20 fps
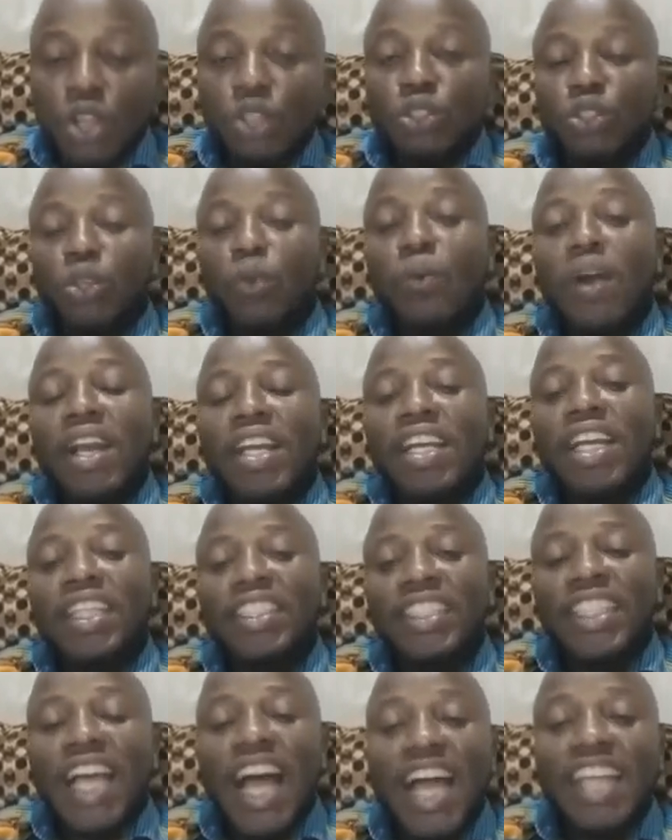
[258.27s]
So when the
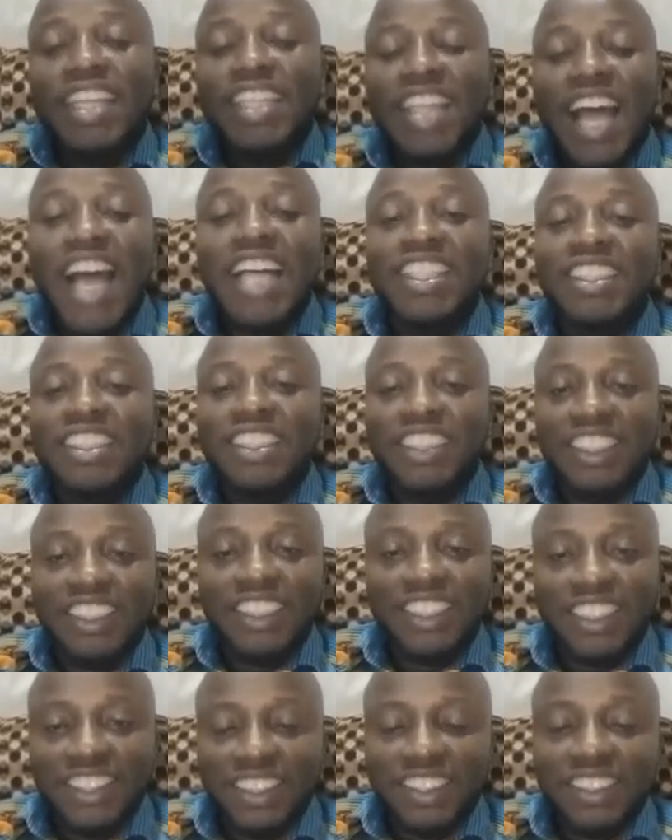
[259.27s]
child does
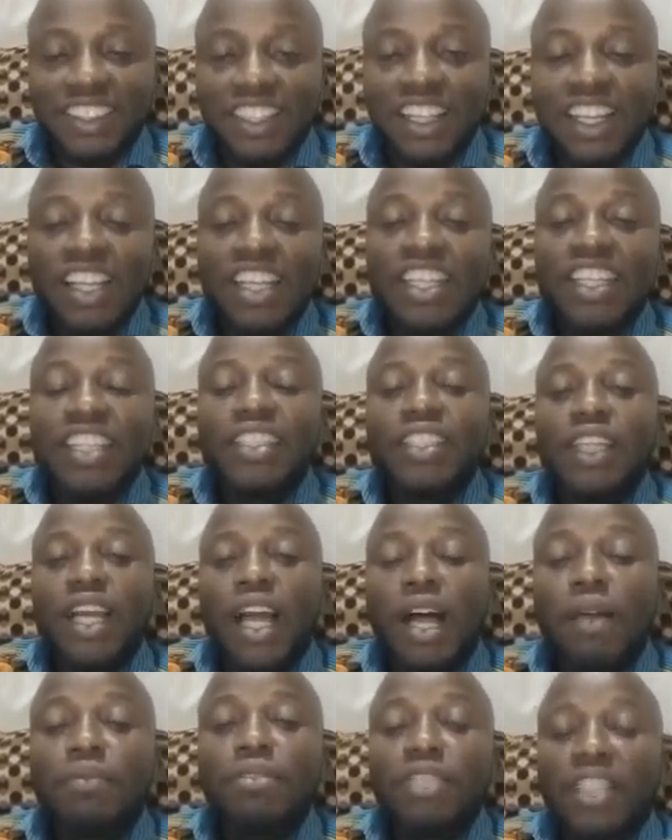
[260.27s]
this, it
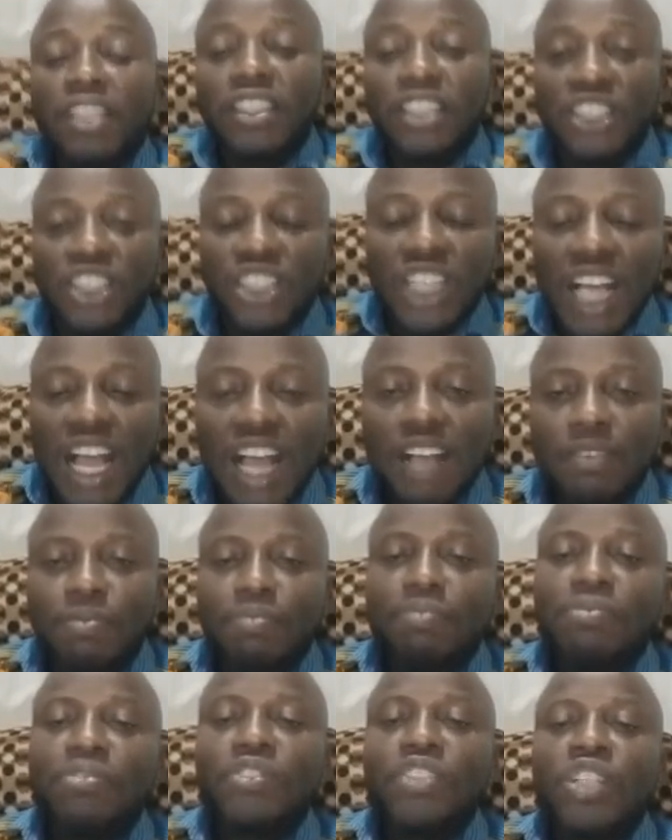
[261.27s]
helps the teacher
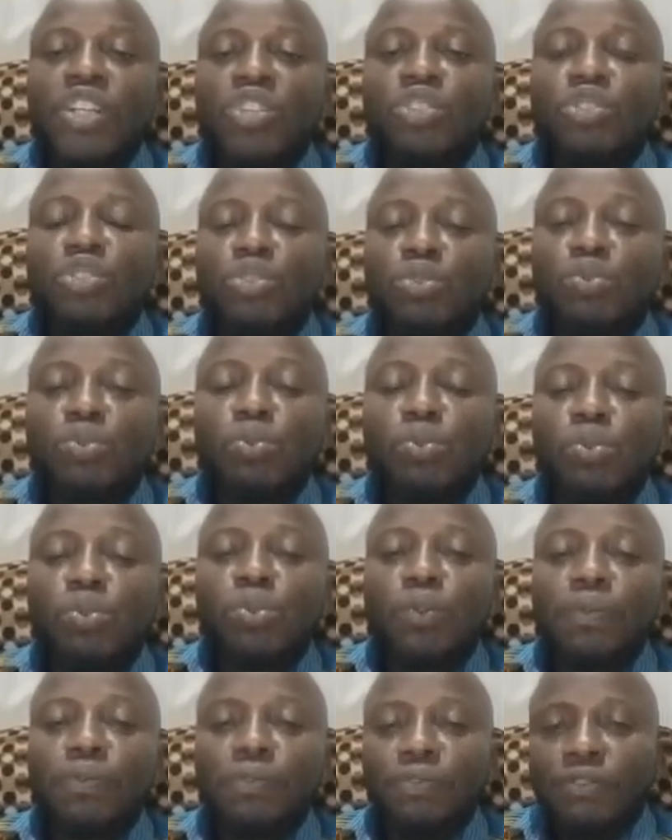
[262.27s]

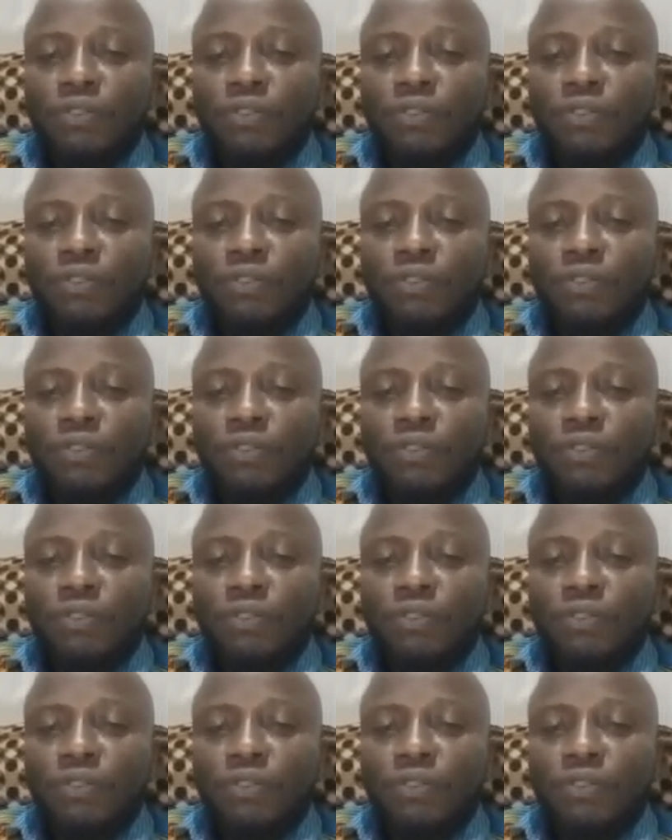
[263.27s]
to